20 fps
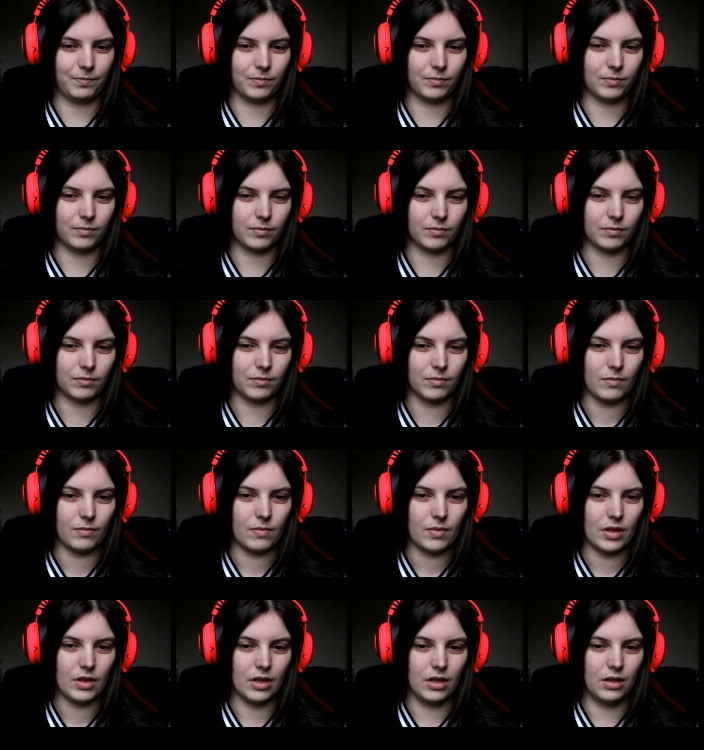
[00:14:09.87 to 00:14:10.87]

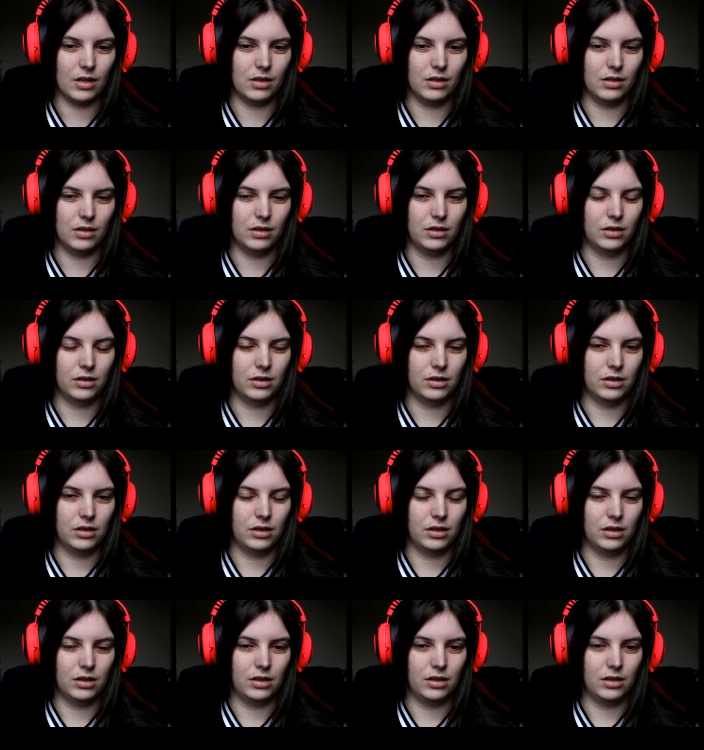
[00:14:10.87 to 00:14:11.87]

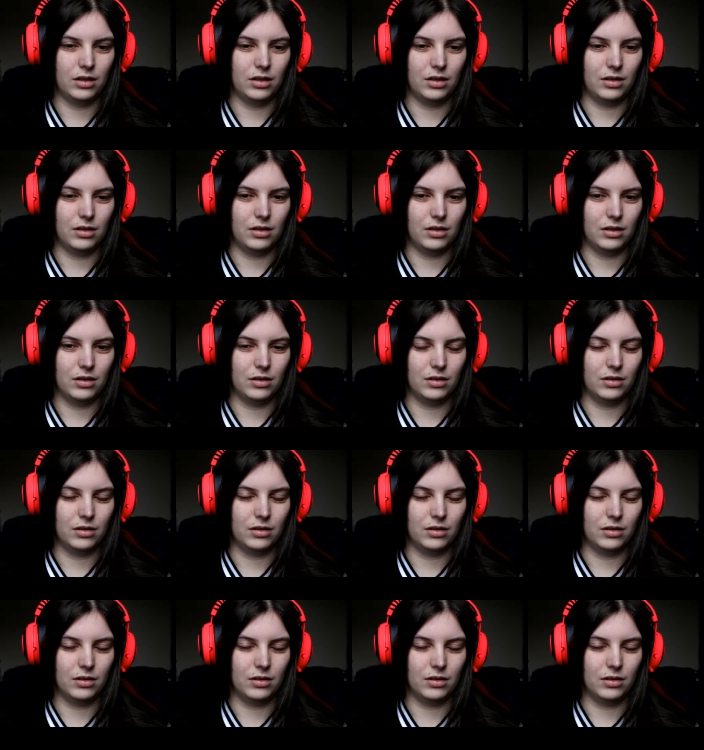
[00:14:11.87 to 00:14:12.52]
(silence)